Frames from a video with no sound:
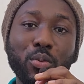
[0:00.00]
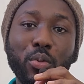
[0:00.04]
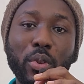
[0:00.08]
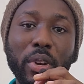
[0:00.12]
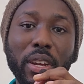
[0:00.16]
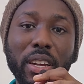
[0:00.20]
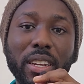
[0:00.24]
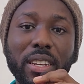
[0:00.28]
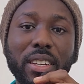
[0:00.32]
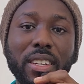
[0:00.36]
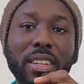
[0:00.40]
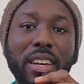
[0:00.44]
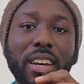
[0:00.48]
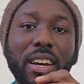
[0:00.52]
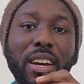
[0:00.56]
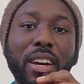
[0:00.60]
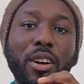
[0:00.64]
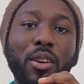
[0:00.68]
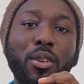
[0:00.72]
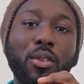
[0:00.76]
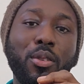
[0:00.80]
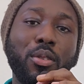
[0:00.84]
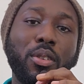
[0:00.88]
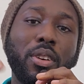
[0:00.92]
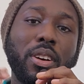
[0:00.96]
work,
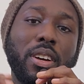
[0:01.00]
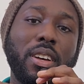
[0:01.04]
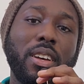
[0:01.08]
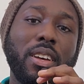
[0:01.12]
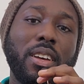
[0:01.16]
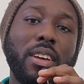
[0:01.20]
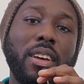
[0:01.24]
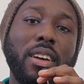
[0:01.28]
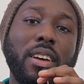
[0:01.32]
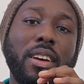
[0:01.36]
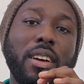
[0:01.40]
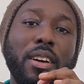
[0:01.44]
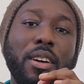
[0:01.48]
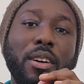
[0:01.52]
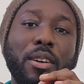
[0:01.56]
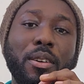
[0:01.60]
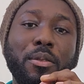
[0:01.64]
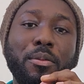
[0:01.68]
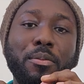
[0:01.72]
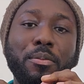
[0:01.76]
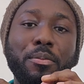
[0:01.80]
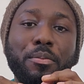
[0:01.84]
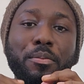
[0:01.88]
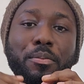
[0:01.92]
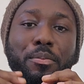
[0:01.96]
how
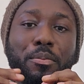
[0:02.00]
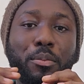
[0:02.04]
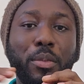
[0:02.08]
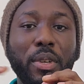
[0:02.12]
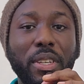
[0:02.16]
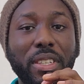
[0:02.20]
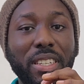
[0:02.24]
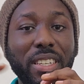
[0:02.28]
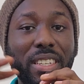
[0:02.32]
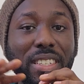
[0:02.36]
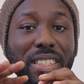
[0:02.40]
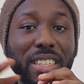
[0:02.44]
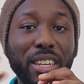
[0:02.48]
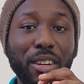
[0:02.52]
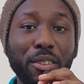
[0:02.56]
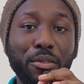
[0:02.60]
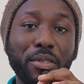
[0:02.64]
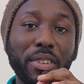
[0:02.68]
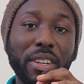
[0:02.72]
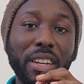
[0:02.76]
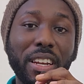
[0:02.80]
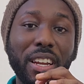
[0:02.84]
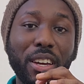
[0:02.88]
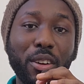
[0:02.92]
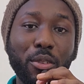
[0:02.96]
basic stuff
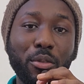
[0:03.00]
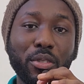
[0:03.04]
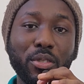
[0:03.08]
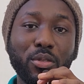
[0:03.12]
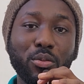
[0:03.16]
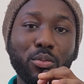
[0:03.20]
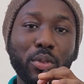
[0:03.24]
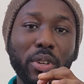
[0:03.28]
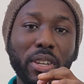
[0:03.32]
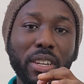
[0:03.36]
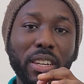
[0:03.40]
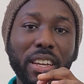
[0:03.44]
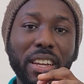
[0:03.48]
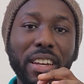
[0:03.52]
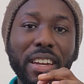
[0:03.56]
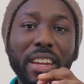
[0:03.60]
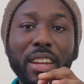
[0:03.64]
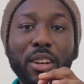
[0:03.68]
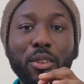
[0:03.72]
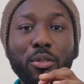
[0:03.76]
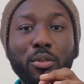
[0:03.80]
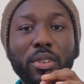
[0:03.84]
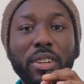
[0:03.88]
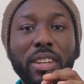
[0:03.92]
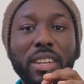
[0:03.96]
in the language work, and
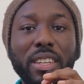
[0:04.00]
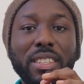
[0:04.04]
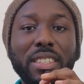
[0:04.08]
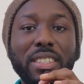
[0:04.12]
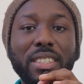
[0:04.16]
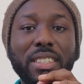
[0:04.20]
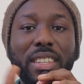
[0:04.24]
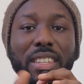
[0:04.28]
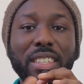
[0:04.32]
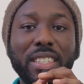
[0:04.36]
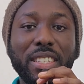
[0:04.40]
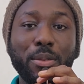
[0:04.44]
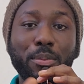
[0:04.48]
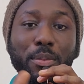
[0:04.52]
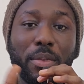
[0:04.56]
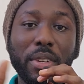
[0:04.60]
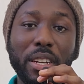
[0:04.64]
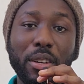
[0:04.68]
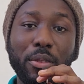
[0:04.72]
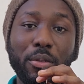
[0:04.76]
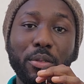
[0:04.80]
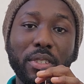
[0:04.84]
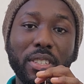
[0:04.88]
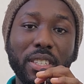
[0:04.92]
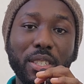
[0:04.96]
I looked at the
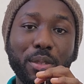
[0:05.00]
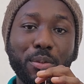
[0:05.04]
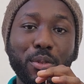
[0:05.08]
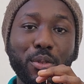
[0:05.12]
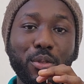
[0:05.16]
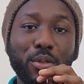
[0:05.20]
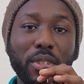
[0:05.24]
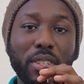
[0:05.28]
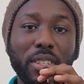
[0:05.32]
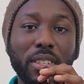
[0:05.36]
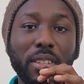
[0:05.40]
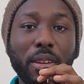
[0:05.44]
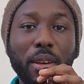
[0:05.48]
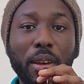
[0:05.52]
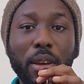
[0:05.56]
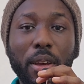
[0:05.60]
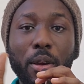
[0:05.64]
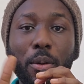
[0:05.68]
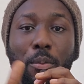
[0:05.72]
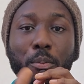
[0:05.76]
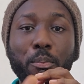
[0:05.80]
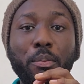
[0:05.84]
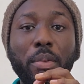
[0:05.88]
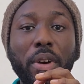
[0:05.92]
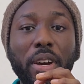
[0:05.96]
similarities between
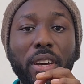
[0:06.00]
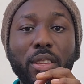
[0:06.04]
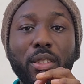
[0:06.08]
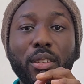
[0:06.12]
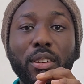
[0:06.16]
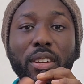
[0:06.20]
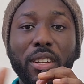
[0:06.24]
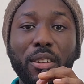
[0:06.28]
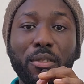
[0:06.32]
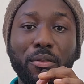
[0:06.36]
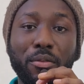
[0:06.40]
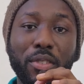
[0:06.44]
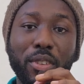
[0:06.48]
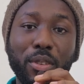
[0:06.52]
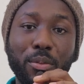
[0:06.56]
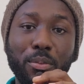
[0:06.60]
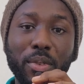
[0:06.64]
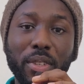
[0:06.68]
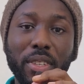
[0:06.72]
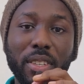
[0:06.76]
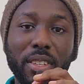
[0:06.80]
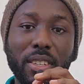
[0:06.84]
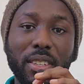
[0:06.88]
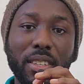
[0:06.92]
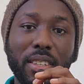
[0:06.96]
Python and
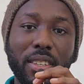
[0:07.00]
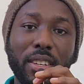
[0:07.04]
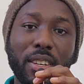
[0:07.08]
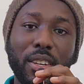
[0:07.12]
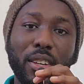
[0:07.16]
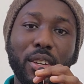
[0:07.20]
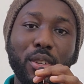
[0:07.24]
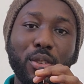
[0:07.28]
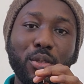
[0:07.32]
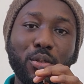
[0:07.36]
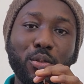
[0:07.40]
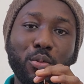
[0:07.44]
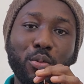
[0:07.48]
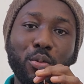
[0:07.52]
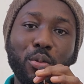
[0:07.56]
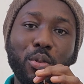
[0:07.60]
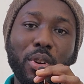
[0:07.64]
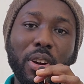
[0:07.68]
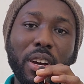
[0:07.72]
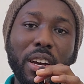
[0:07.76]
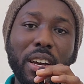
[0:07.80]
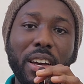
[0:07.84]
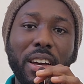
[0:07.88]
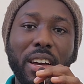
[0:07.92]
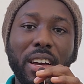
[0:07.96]
VB. So
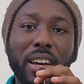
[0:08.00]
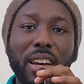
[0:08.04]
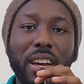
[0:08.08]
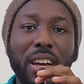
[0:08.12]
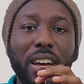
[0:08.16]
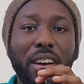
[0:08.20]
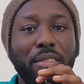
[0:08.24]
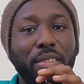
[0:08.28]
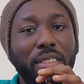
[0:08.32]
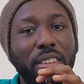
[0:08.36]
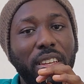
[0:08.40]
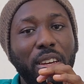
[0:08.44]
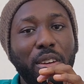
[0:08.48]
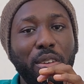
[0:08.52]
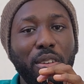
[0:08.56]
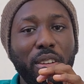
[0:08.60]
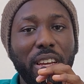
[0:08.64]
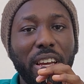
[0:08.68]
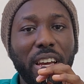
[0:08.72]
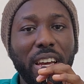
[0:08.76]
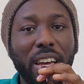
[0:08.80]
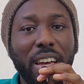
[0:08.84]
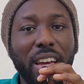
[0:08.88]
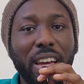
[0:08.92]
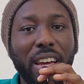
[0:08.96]
after
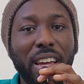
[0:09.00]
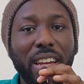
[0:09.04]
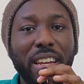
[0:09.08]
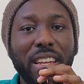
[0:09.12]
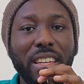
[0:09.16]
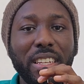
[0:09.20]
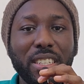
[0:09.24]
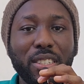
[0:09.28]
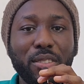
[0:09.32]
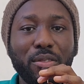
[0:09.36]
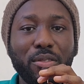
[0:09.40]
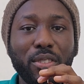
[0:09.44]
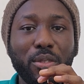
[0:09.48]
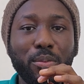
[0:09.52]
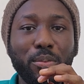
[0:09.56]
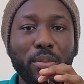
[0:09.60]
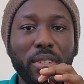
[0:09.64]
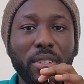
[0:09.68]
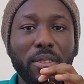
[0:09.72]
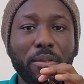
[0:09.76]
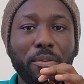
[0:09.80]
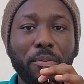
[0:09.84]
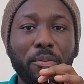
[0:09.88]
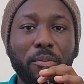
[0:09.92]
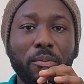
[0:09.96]
I learned
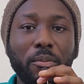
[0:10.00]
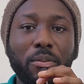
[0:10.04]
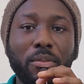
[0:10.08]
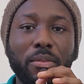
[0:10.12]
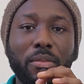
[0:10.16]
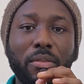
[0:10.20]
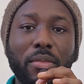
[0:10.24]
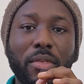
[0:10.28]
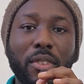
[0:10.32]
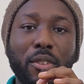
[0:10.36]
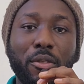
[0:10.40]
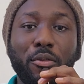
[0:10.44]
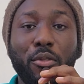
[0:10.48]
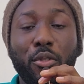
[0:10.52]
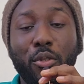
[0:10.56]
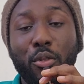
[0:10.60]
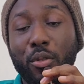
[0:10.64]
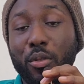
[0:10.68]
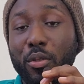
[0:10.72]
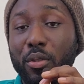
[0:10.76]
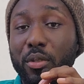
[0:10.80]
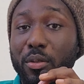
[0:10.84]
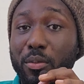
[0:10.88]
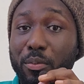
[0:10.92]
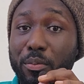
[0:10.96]
VB
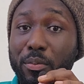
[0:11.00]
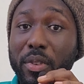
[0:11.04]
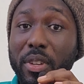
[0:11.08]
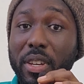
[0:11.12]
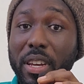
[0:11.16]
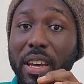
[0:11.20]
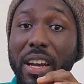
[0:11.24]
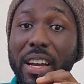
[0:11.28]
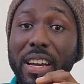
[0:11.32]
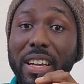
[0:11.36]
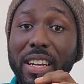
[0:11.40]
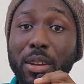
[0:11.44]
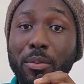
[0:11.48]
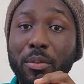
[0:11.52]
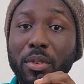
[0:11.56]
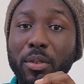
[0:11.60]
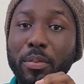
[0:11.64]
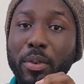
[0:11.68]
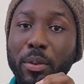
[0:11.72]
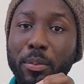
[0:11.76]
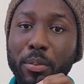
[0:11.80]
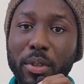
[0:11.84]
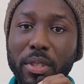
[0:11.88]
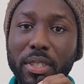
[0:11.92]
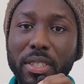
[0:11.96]
for academic
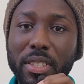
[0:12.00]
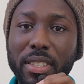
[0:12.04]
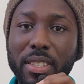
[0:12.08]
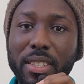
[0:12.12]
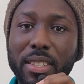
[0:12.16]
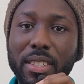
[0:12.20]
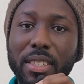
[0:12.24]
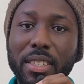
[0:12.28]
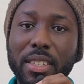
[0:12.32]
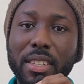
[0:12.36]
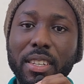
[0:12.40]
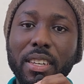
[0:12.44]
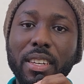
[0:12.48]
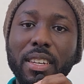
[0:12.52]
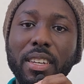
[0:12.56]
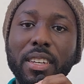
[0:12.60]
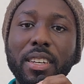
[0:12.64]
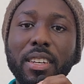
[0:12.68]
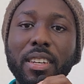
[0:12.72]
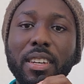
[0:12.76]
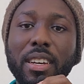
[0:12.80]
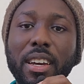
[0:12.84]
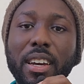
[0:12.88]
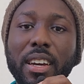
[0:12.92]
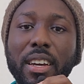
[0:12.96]
purposes,
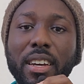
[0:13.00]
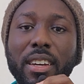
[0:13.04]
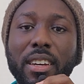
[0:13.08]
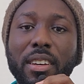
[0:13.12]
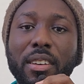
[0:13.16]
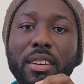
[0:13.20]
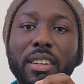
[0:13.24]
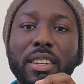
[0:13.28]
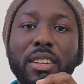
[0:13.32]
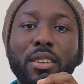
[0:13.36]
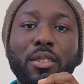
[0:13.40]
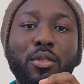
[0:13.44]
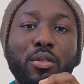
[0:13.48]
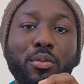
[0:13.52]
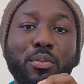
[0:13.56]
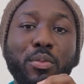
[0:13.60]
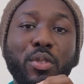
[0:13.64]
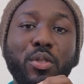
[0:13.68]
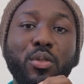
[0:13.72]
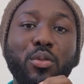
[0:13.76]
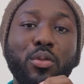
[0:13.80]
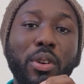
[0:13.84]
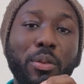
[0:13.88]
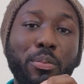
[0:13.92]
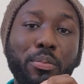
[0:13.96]
it got me
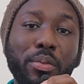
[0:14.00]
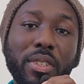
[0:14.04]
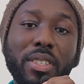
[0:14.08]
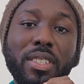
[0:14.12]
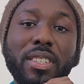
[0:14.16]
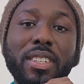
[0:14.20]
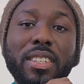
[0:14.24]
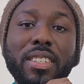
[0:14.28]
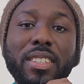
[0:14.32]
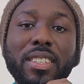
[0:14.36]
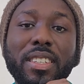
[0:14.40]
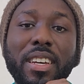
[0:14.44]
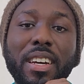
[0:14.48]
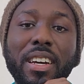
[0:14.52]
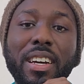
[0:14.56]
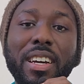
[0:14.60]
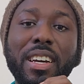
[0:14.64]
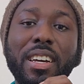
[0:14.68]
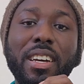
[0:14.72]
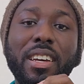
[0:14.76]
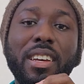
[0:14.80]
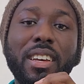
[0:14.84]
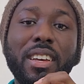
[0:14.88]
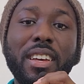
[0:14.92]
to appreciate that